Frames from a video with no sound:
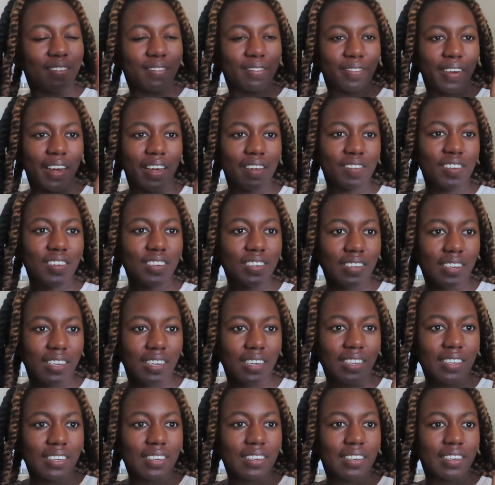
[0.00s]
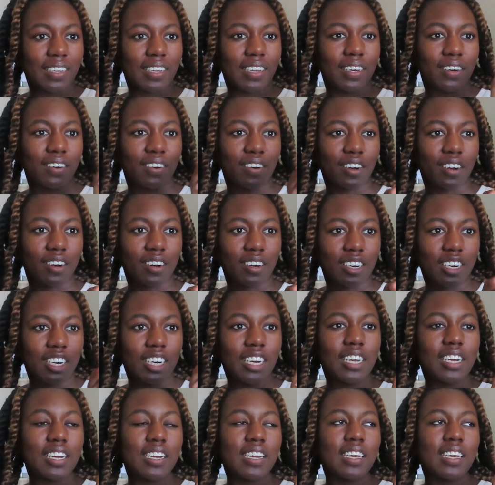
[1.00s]
5 and 6 in kindergarten,
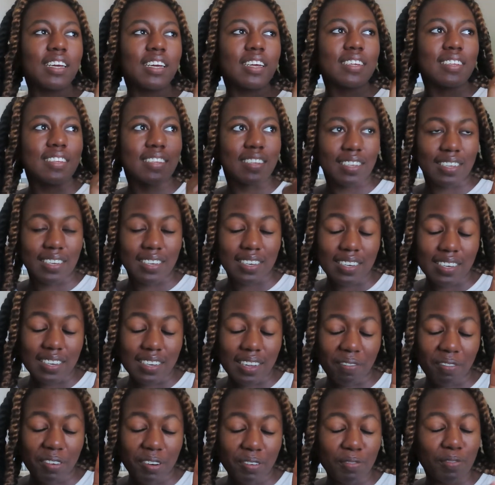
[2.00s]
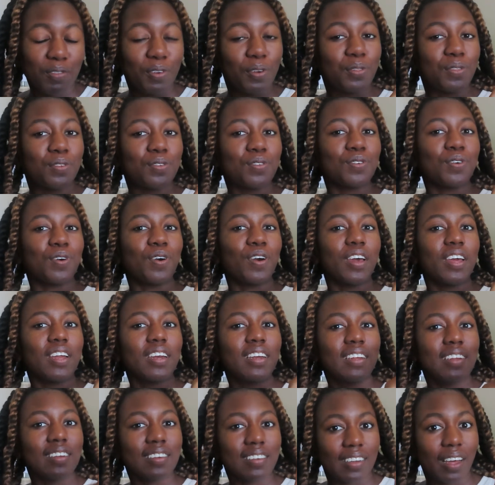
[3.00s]
6 and 7 in 1st grade,
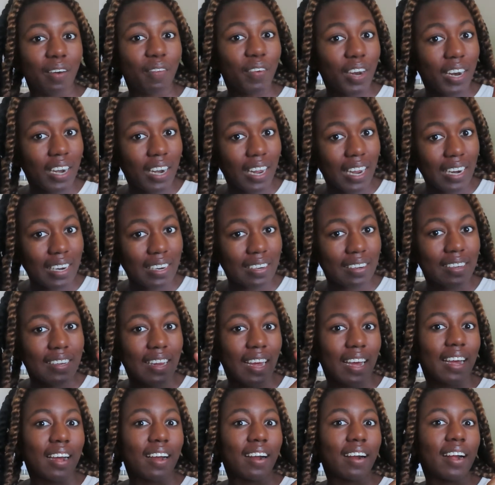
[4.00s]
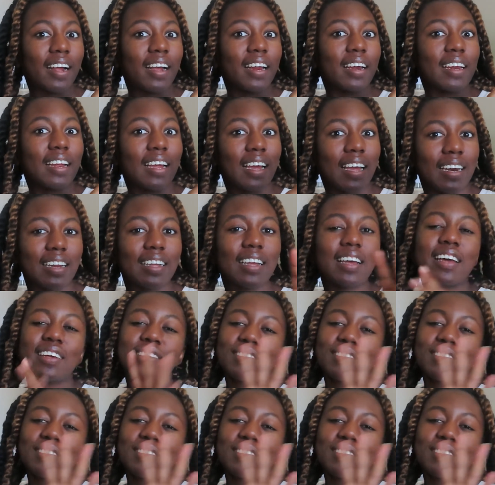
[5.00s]
7 and 8 in 2nd grade.